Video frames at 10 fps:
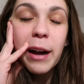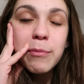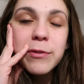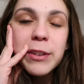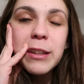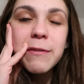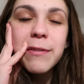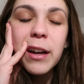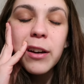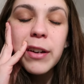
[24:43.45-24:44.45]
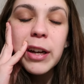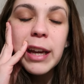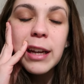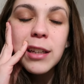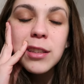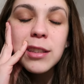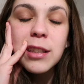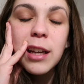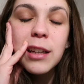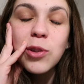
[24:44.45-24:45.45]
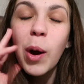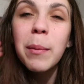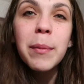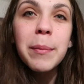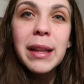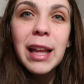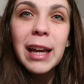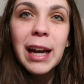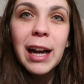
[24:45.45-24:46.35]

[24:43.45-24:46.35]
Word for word: I'm feeling very anxious tonight, so I'm a bit like,